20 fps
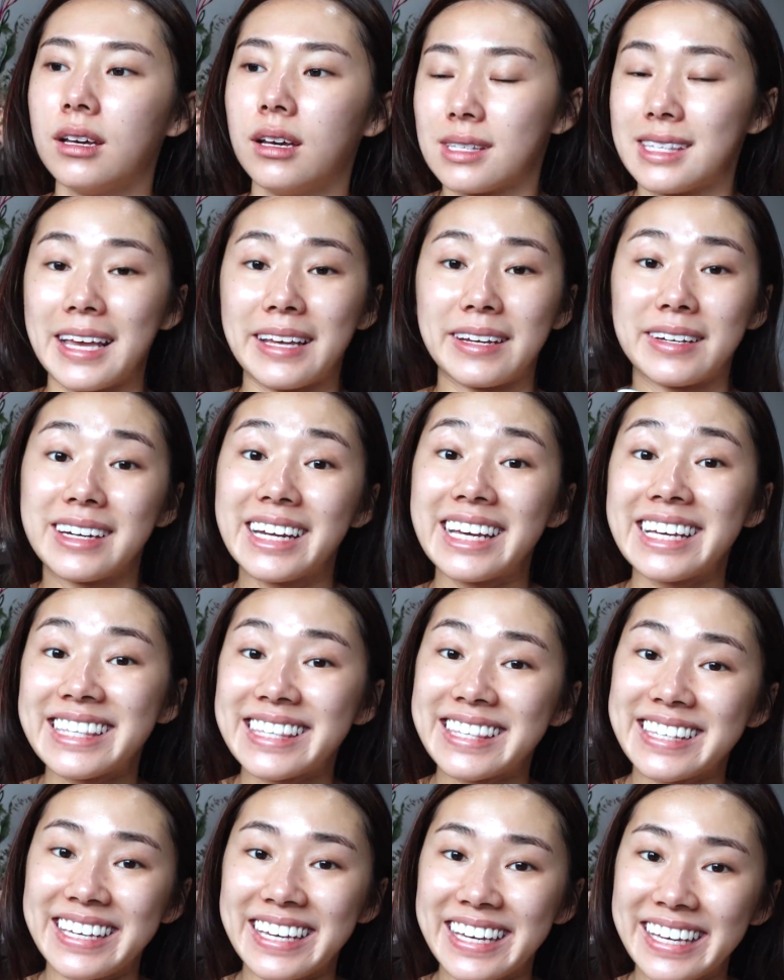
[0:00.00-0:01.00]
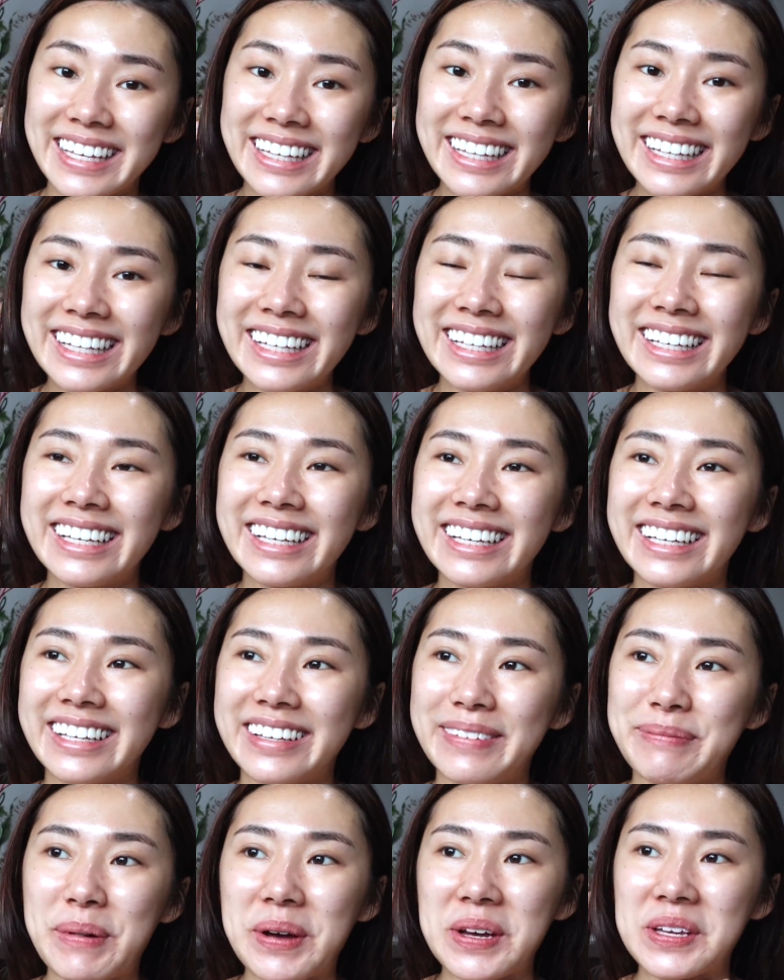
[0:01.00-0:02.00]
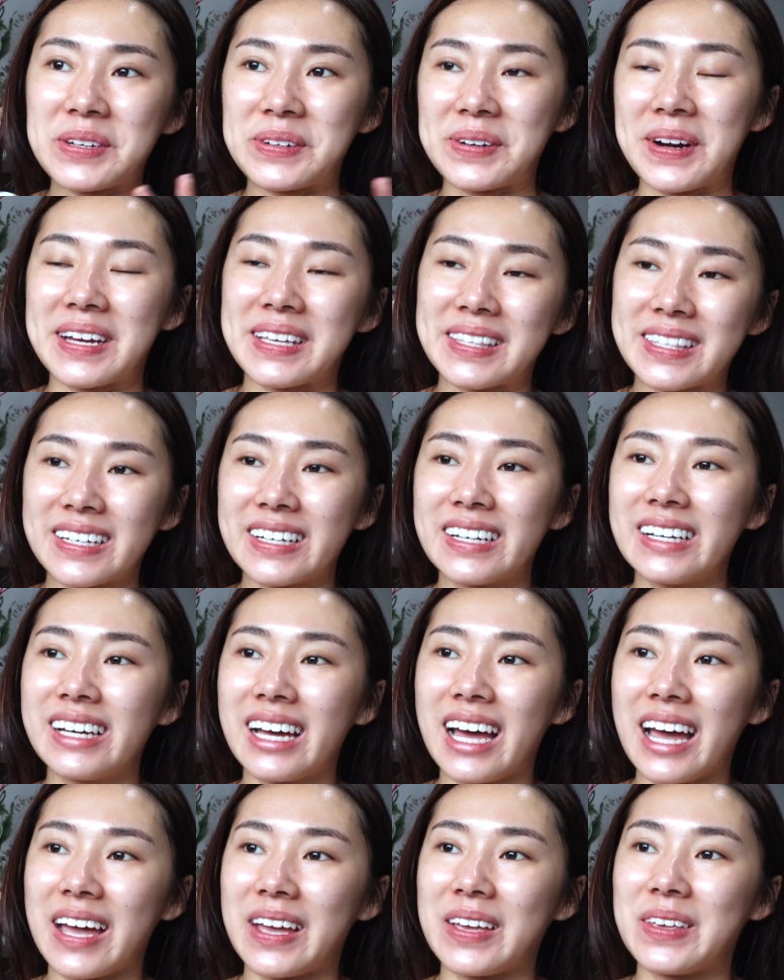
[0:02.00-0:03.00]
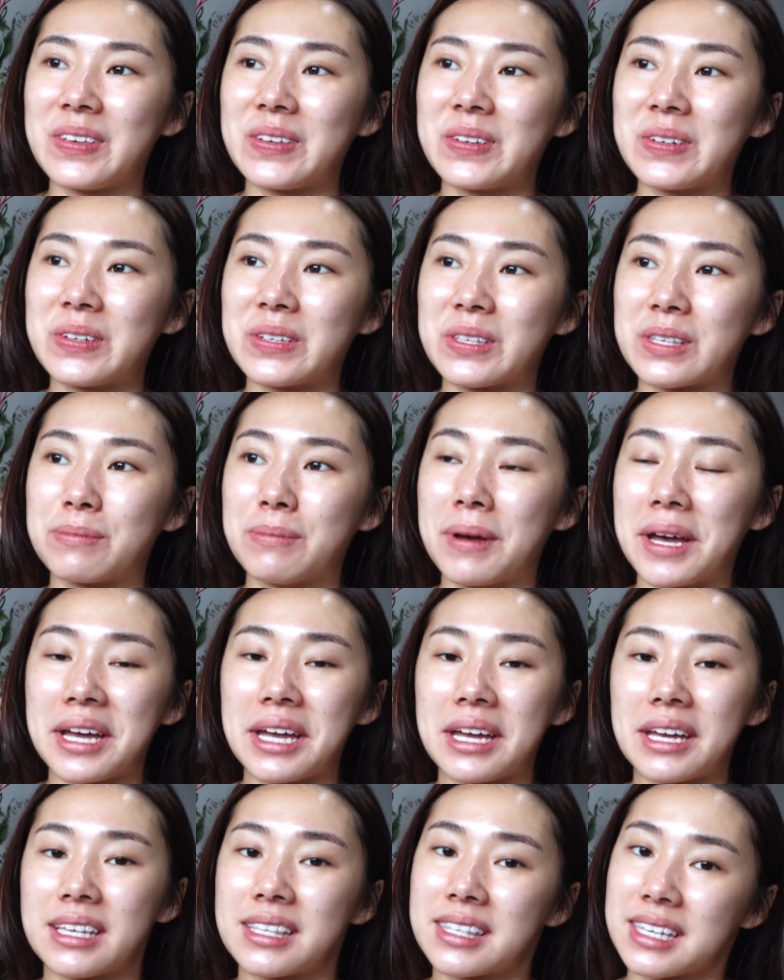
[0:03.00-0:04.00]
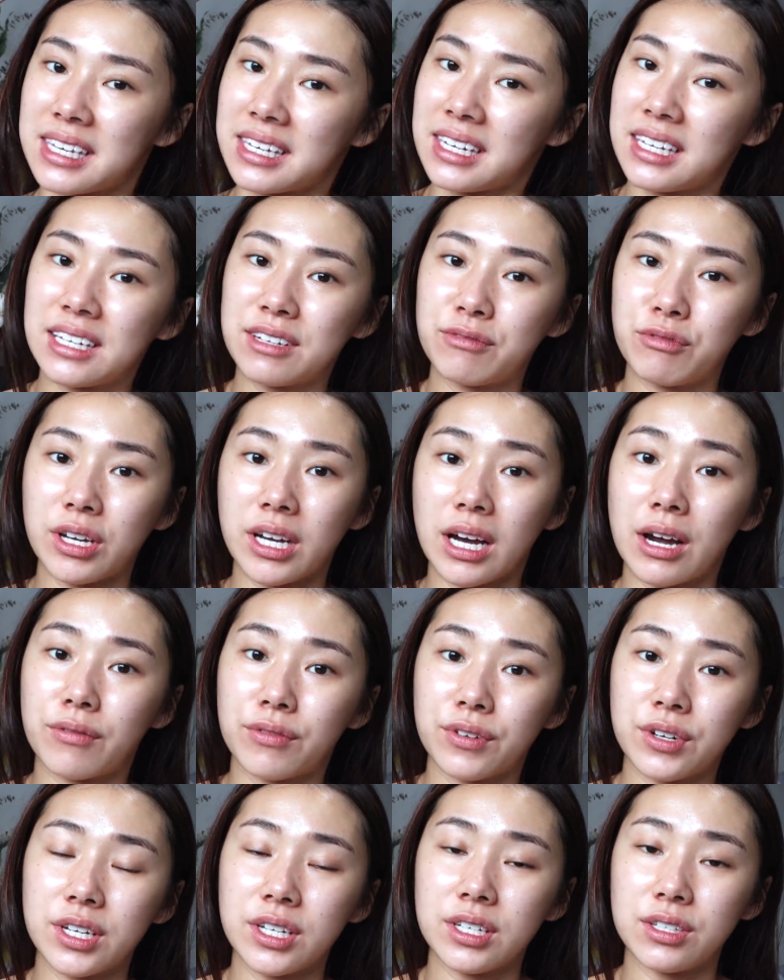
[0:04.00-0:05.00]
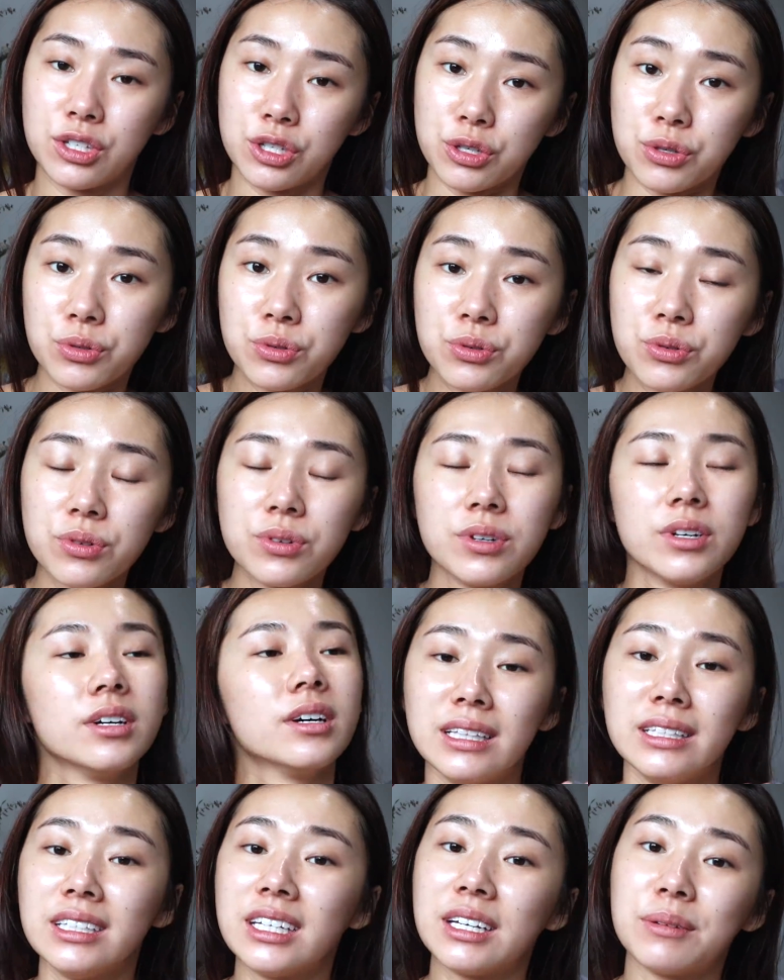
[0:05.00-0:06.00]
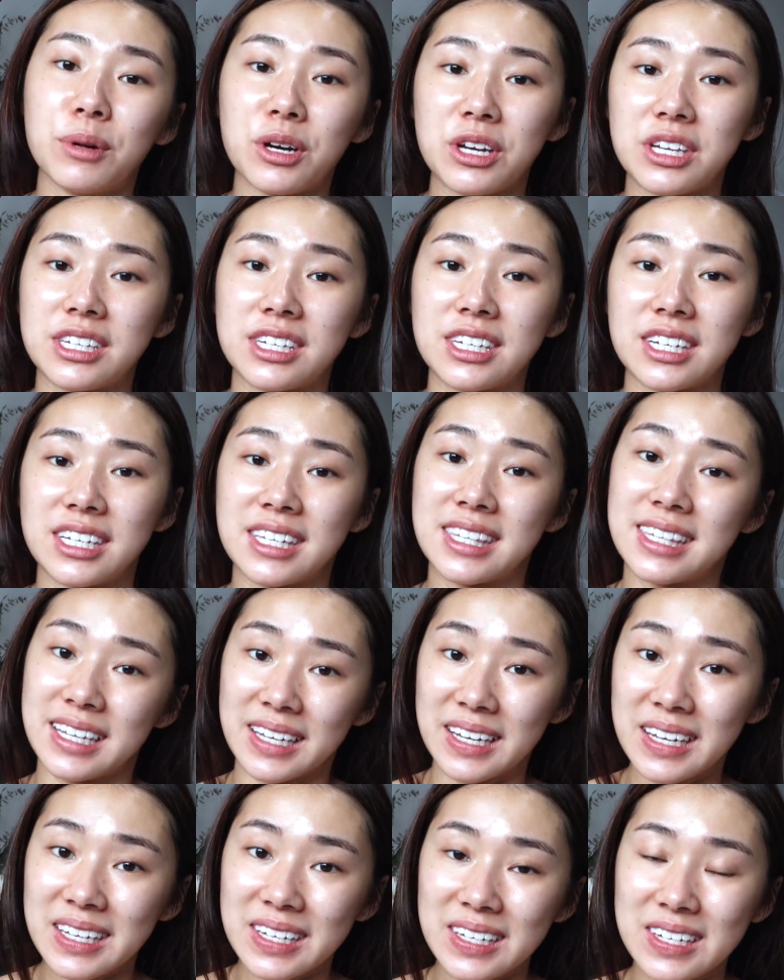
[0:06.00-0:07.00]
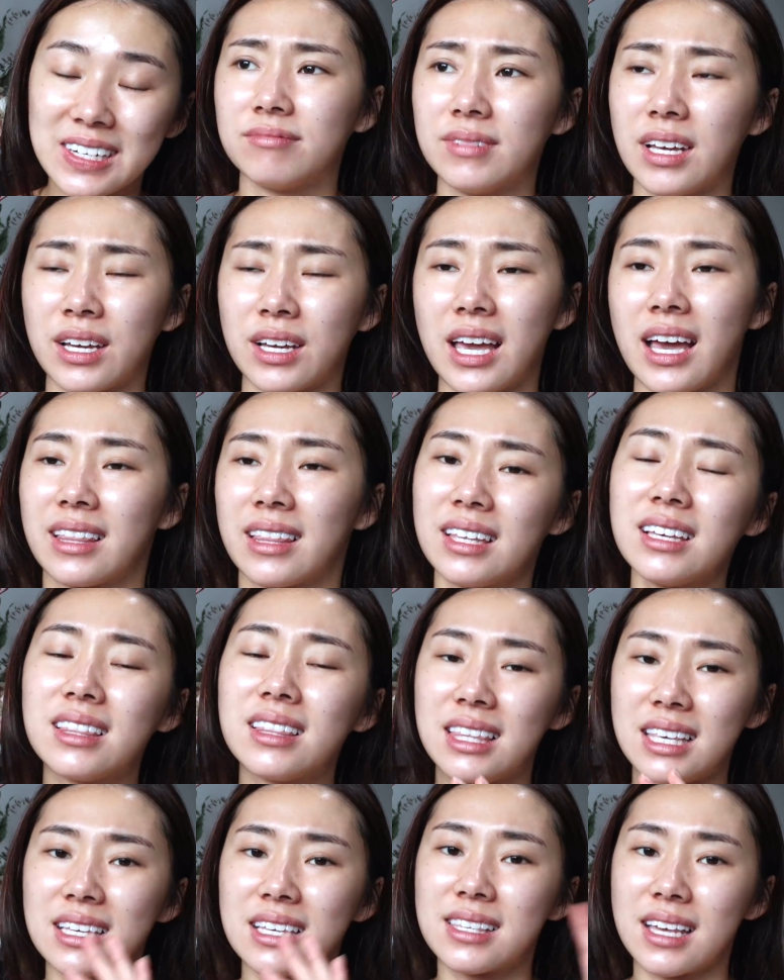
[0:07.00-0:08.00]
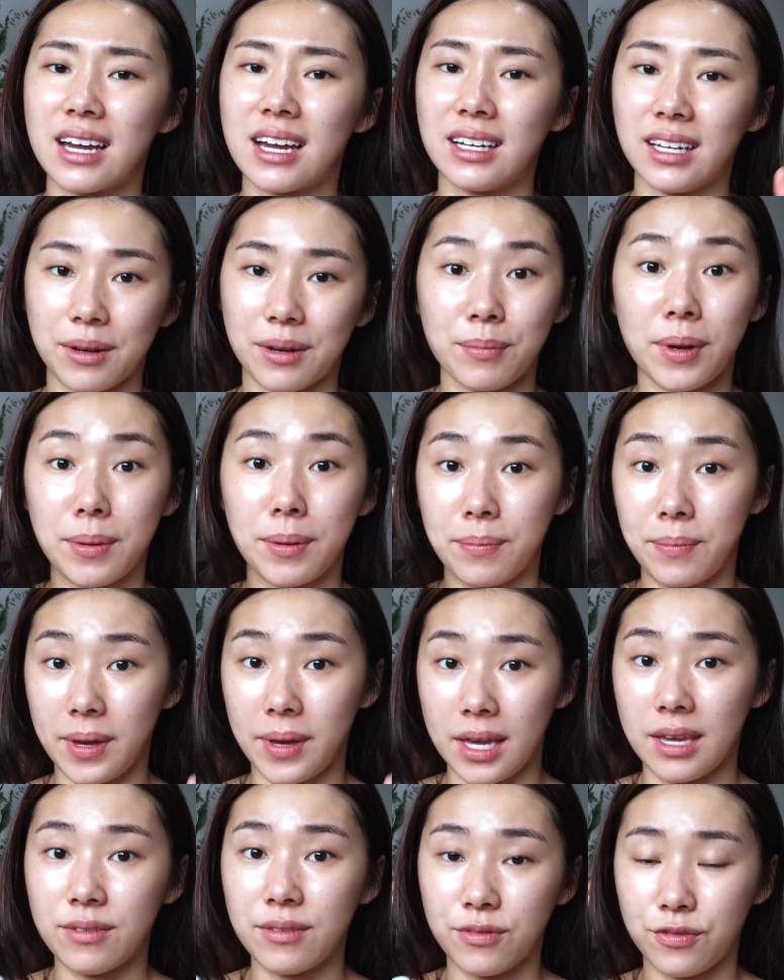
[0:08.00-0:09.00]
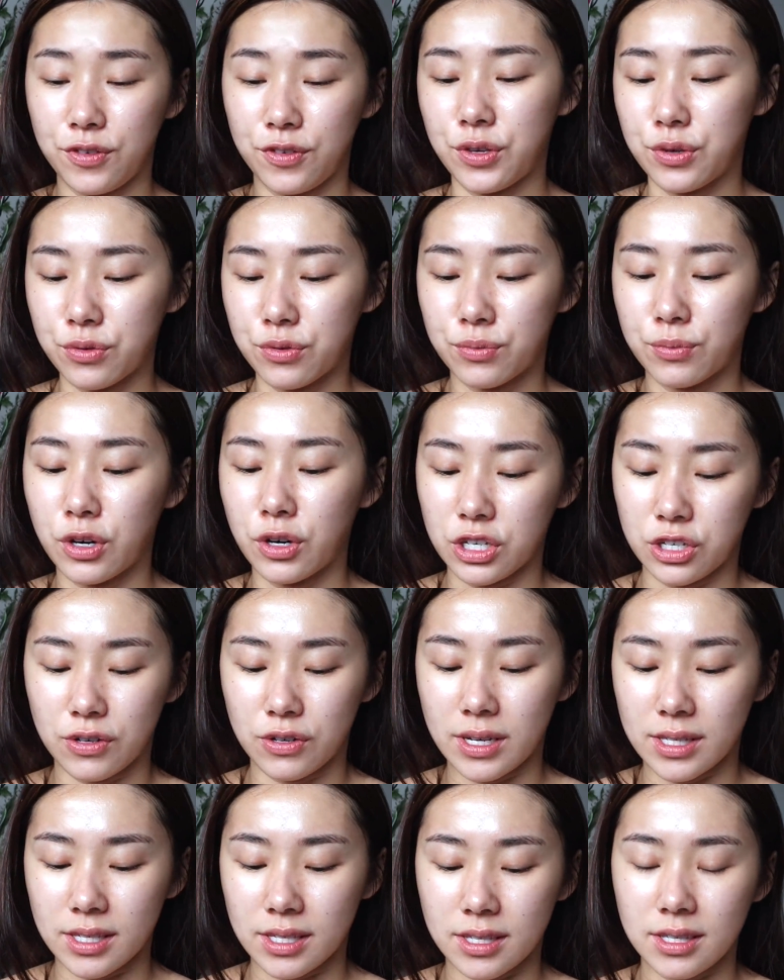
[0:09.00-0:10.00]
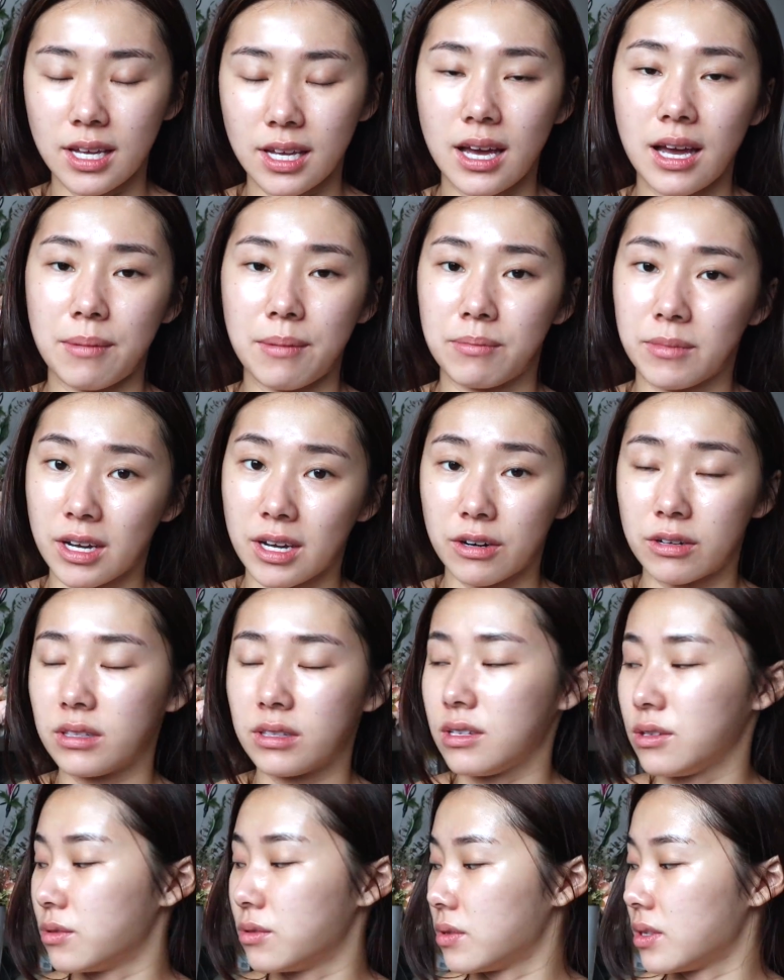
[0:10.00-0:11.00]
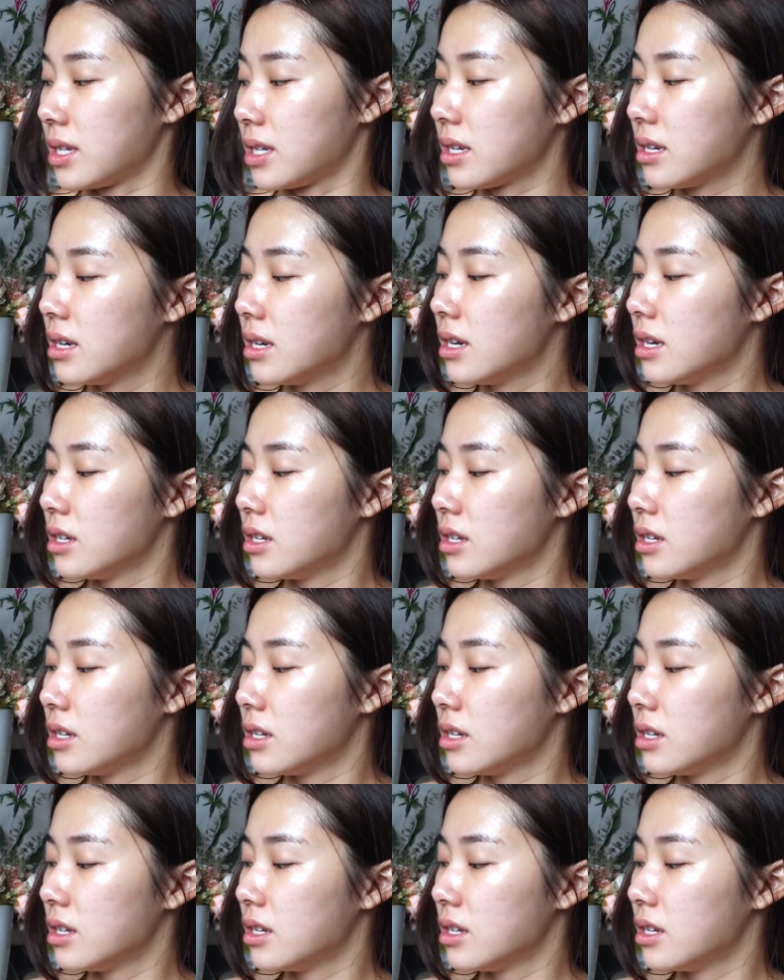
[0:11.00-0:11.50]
Saturday Skin moisturizer, I use my Skin Ink Recovery Dew, Clinique Moisture Surge. Okay, I think these are like my main few moisturizers that I'm currently using.